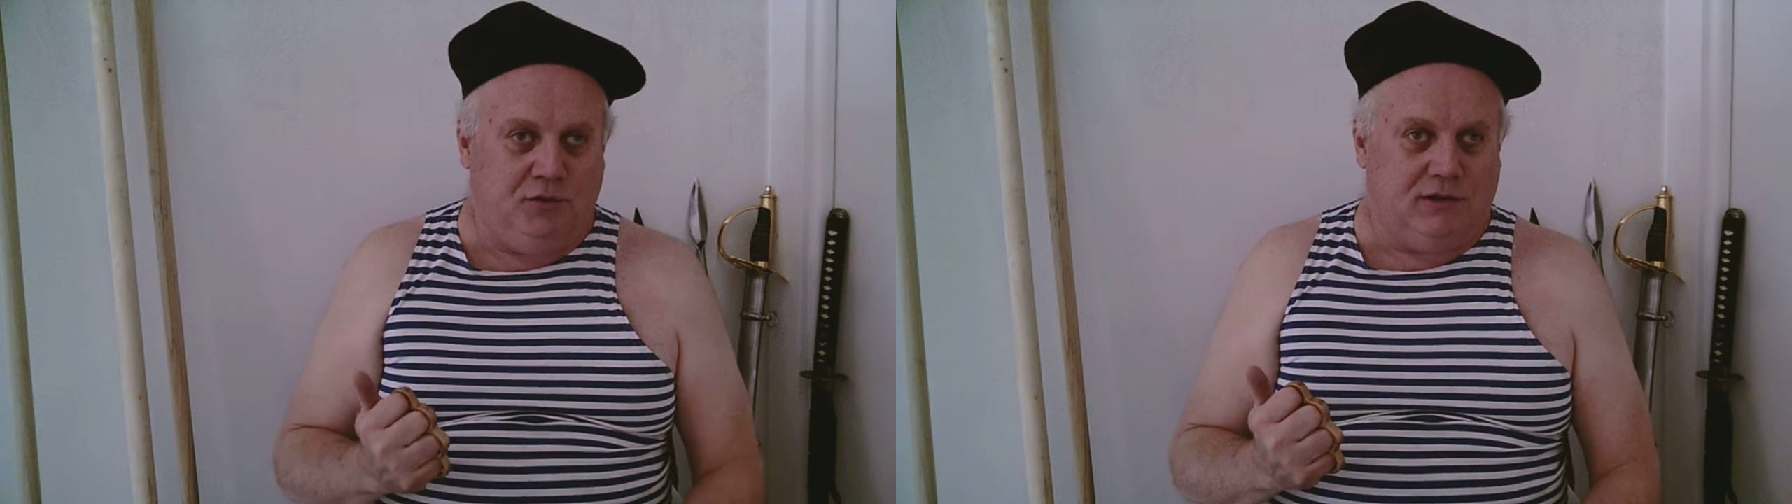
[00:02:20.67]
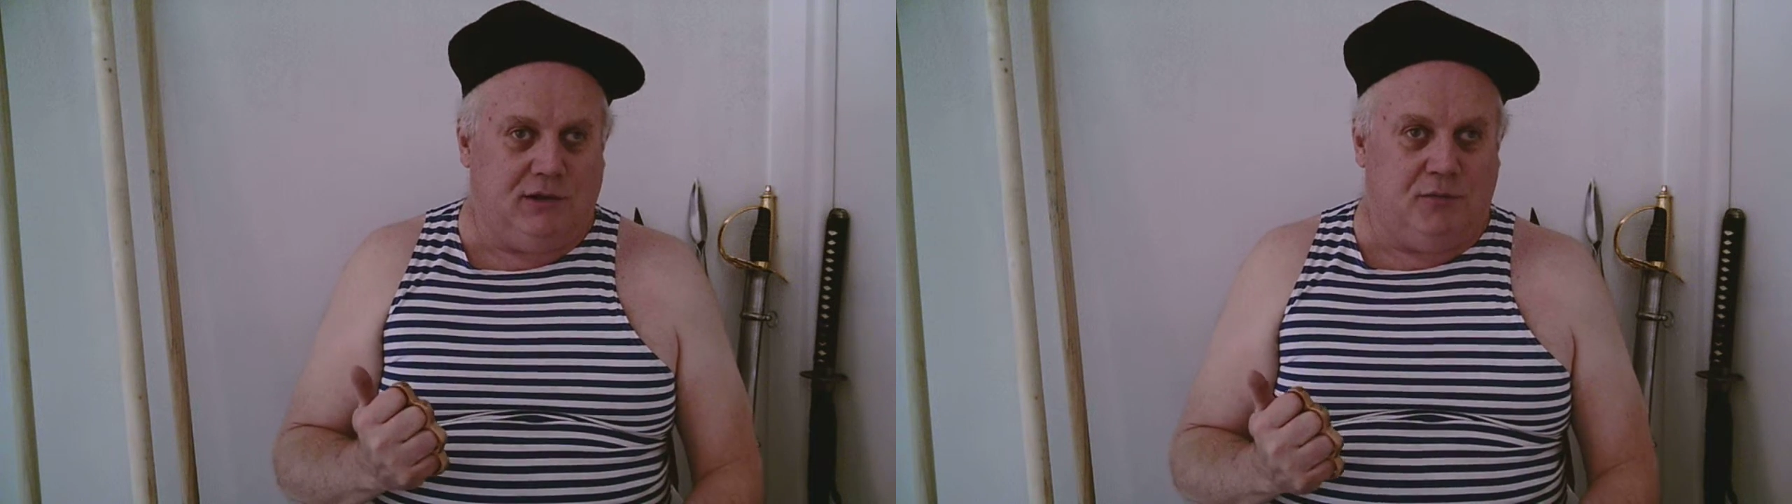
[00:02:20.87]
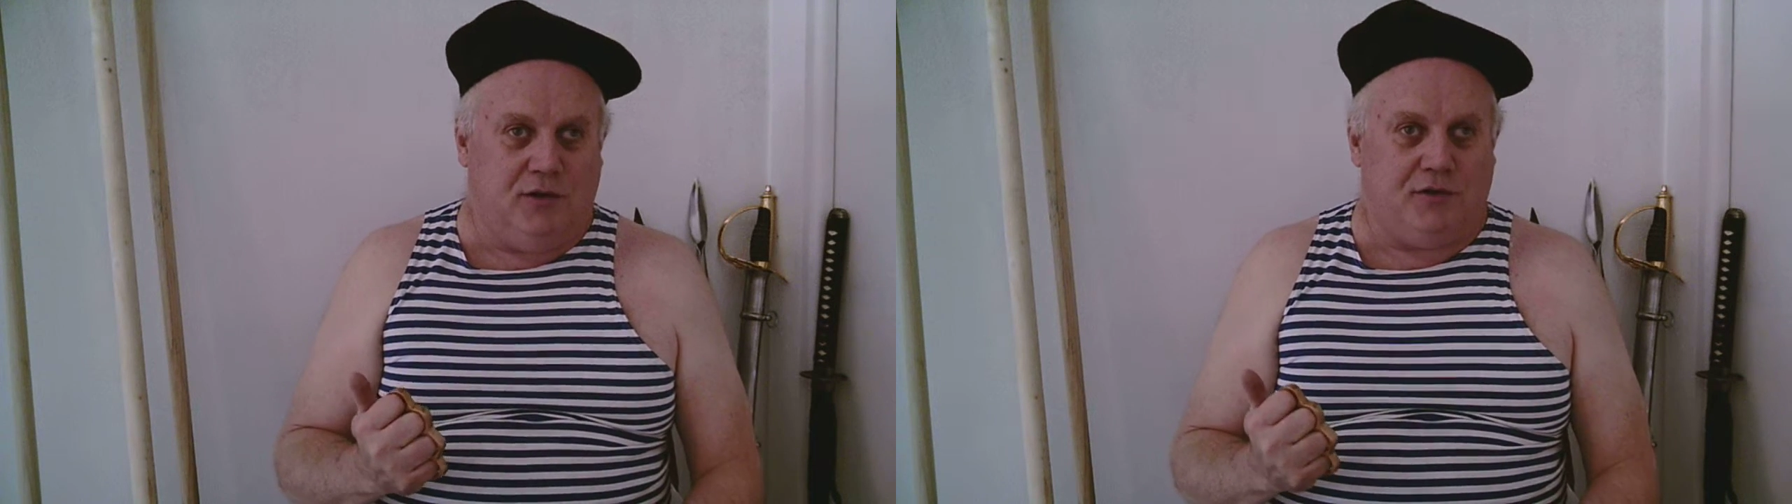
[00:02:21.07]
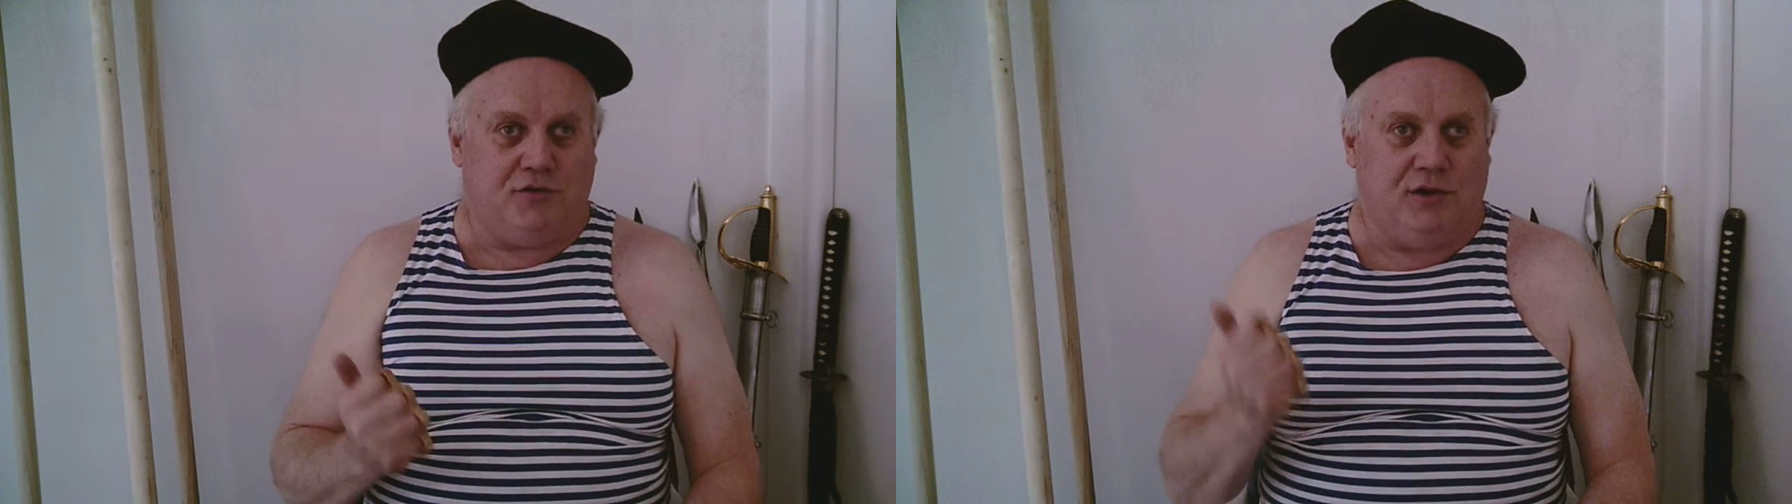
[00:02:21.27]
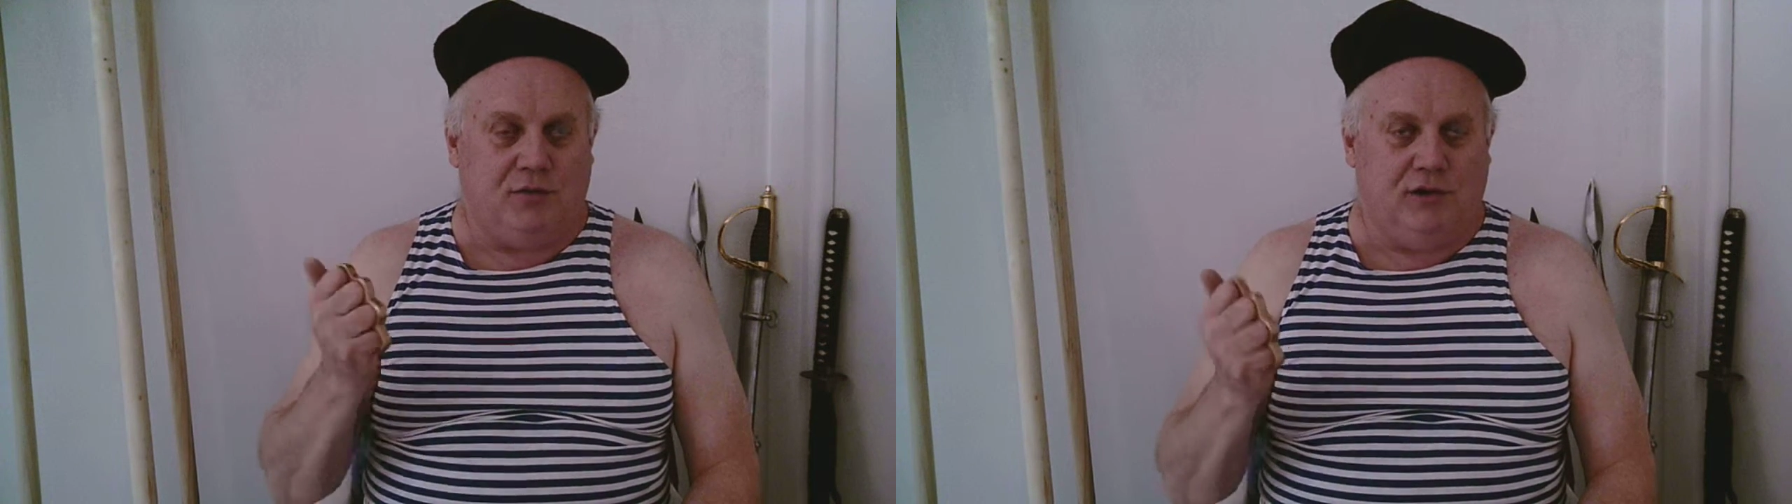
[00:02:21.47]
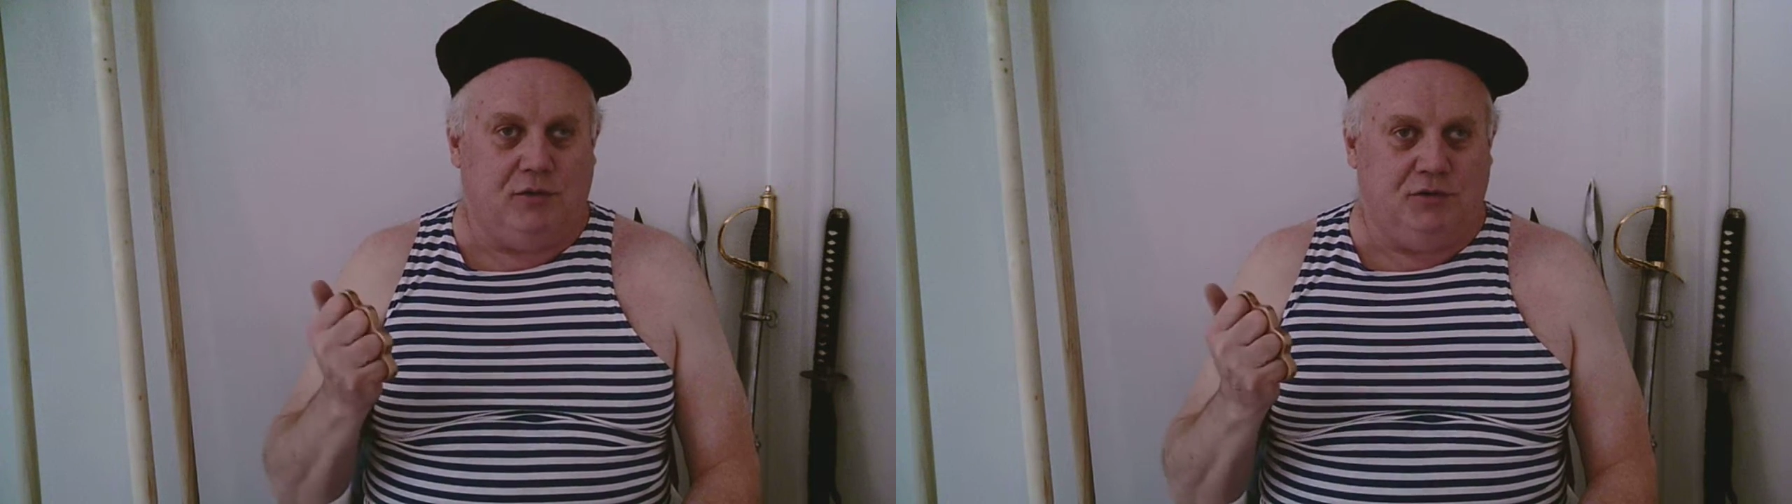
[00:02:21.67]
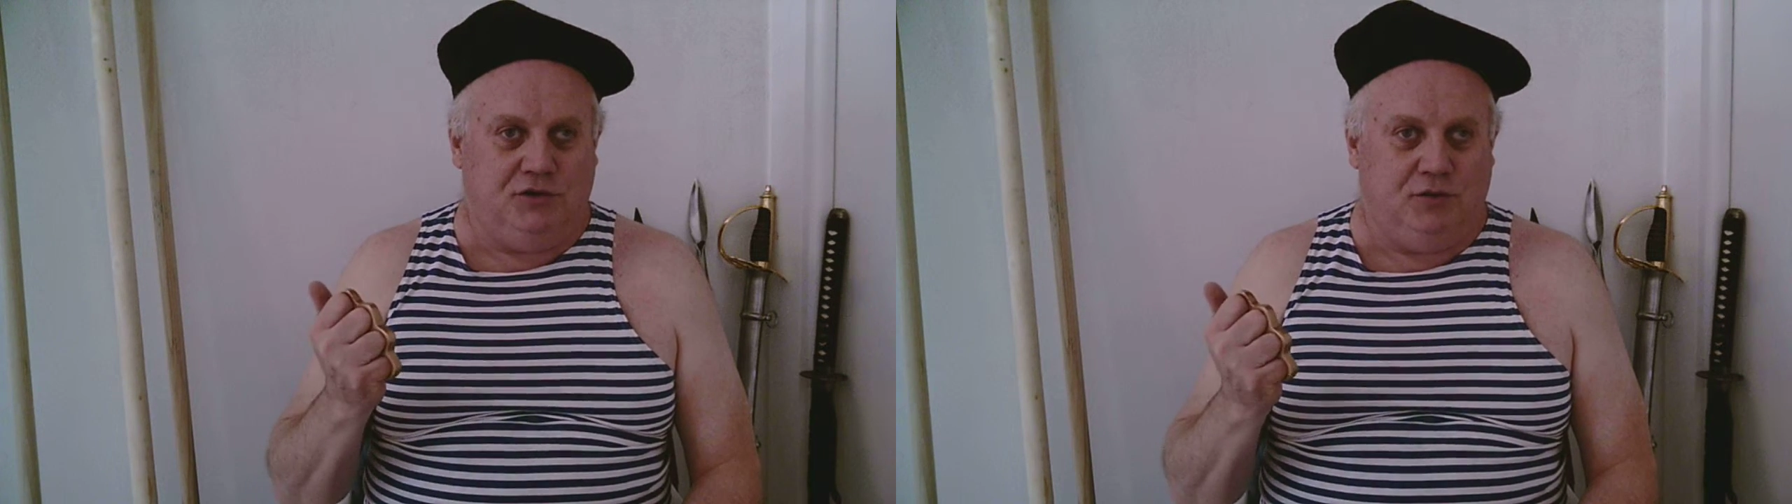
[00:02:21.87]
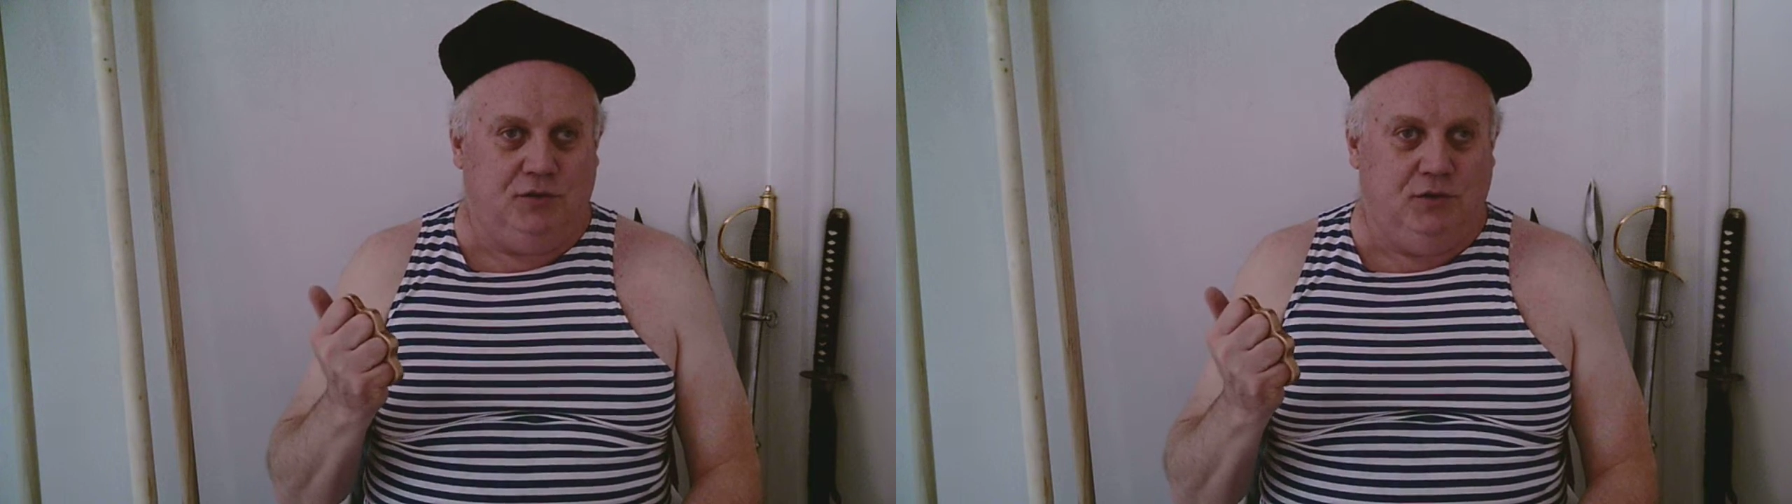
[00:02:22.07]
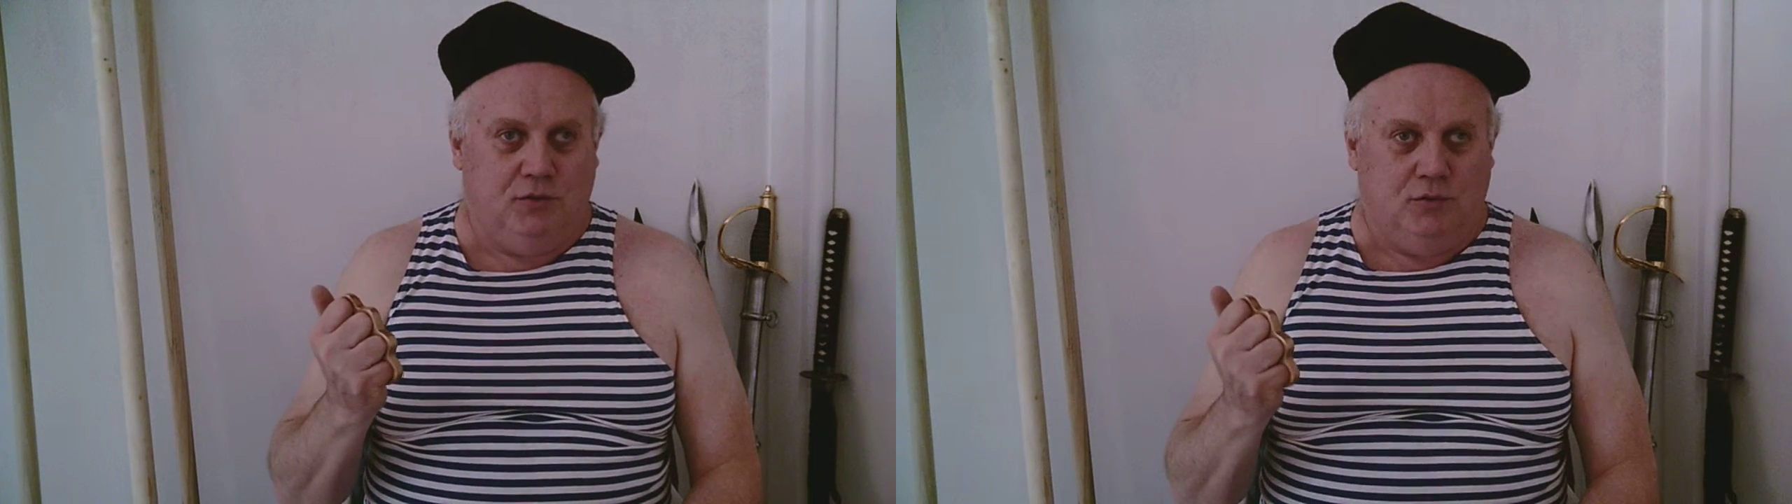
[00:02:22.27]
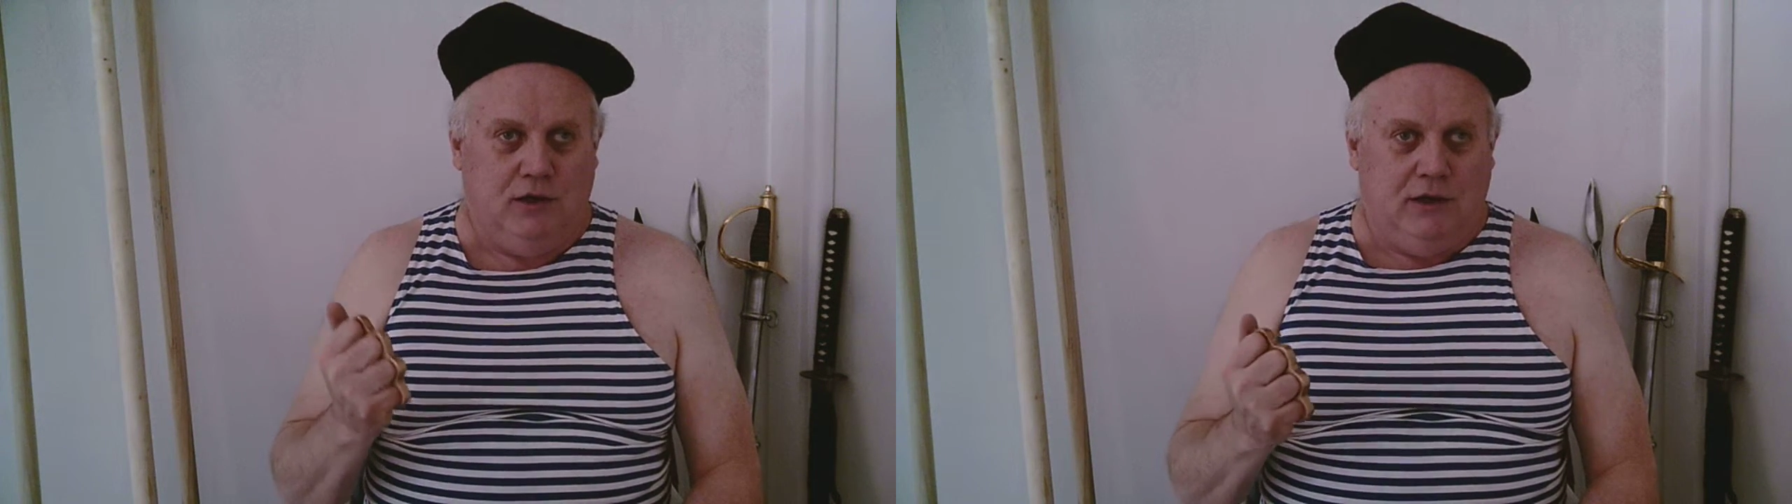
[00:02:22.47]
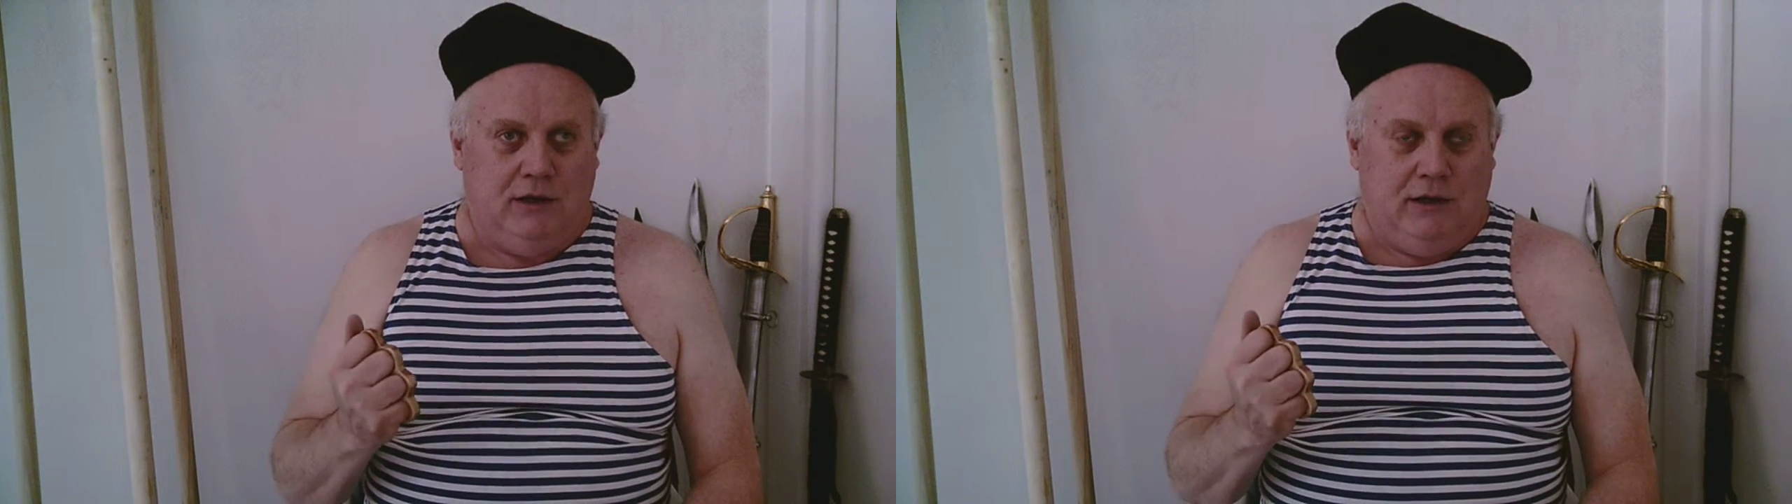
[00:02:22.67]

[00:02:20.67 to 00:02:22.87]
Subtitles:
shoot them while they're trying to reload and shoot you,